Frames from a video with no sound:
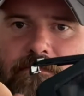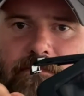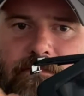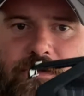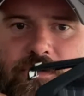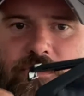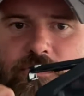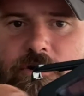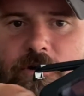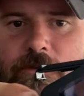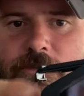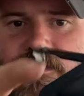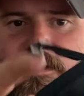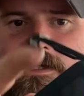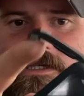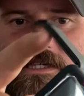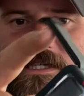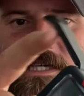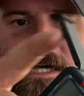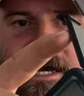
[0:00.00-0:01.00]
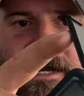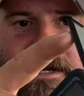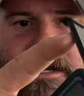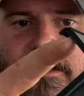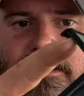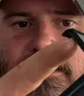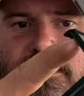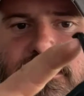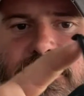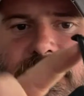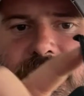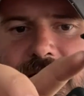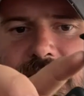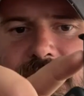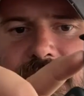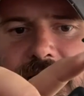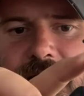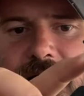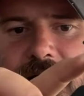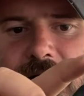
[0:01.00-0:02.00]
door opens to the side here.
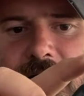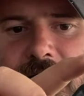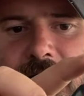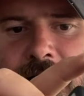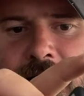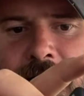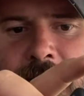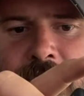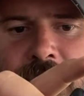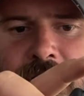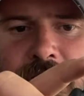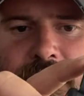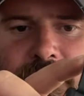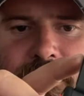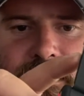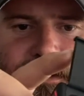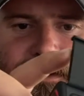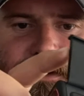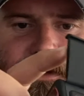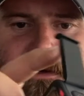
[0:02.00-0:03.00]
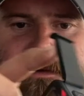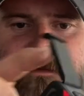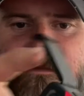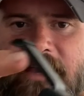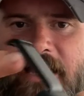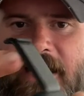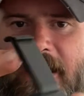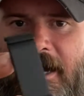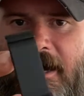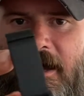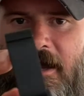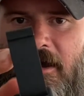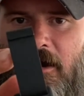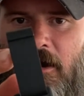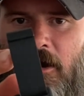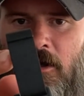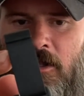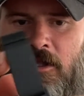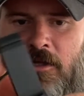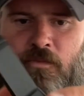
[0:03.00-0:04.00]
So you've got
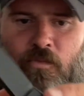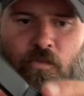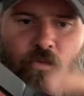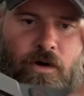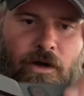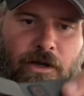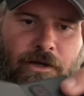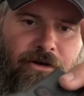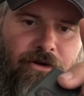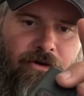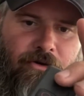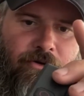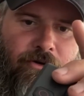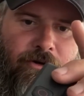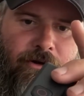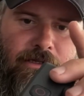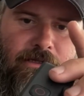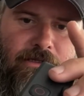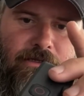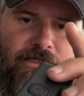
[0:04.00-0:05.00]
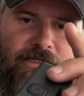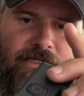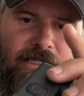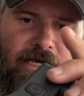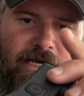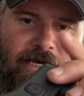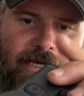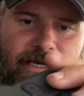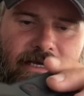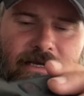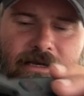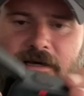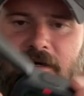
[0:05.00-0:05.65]
all in one door, it looks like.